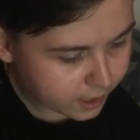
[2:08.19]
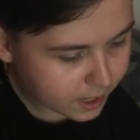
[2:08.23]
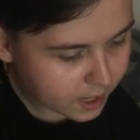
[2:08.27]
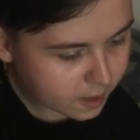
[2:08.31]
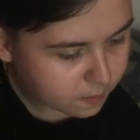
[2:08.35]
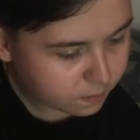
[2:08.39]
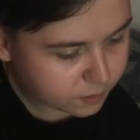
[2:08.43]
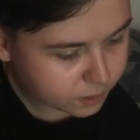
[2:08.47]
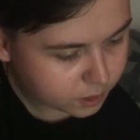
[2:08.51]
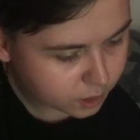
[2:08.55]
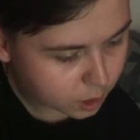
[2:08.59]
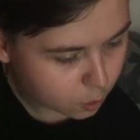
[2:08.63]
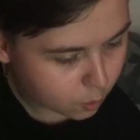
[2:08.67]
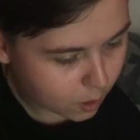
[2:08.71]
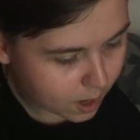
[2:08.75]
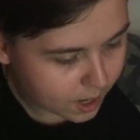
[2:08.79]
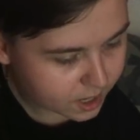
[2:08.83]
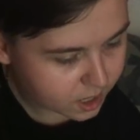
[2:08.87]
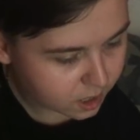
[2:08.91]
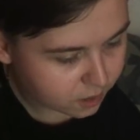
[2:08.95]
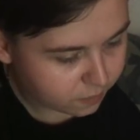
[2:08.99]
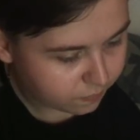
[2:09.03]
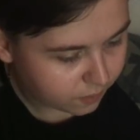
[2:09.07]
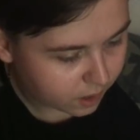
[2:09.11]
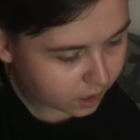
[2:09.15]
If so,
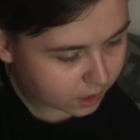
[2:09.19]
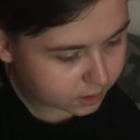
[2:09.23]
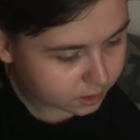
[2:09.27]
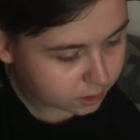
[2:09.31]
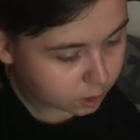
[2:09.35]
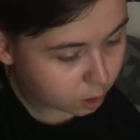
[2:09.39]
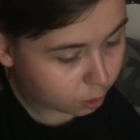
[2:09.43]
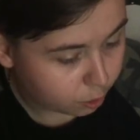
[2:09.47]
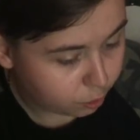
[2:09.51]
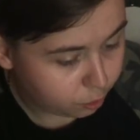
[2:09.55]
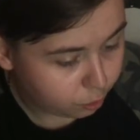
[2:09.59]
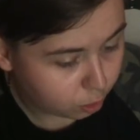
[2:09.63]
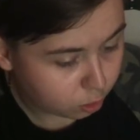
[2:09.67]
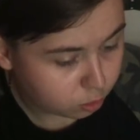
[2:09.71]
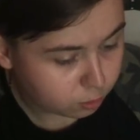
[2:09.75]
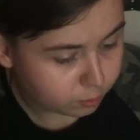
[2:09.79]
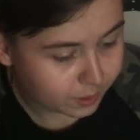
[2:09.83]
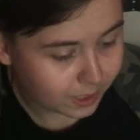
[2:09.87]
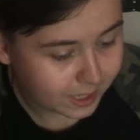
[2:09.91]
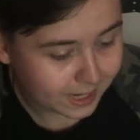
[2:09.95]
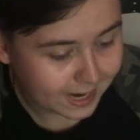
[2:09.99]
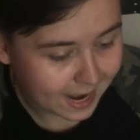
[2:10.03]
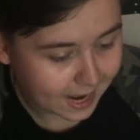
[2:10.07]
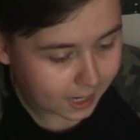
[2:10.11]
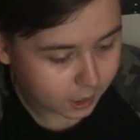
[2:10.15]
any advice on not
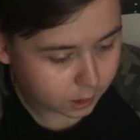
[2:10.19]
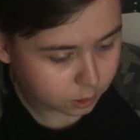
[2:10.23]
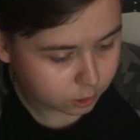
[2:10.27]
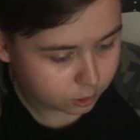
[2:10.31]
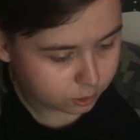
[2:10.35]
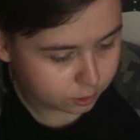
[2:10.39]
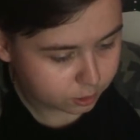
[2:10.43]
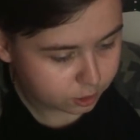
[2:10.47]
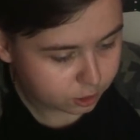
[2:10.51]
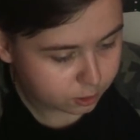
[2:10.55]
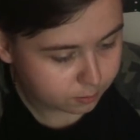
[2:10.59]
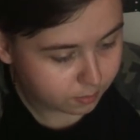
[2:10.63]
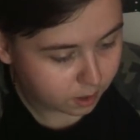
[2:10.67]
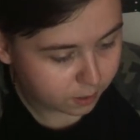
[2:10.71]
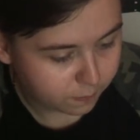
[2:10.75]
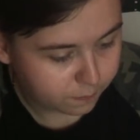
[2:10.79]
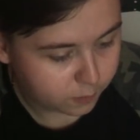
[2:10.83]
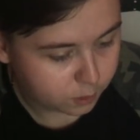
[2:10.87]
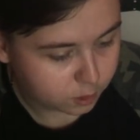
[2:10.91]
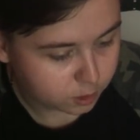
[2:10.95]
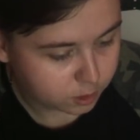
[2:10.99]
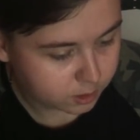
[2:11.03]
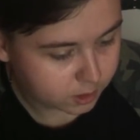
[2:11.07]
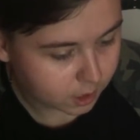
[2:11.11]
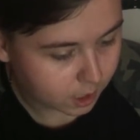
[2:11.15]
being anxious? My
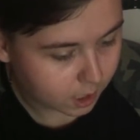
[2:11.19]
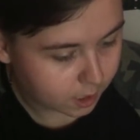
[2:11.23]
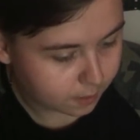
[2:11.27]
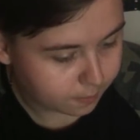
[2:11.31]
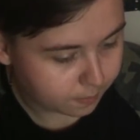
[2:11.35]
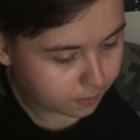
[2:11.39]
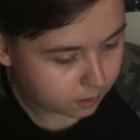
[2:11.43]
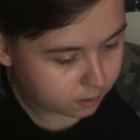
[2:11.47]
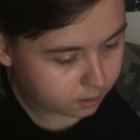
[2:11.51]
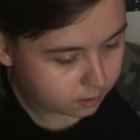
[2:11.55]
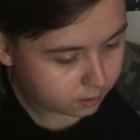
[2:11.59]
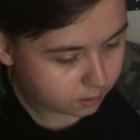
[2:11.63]
first time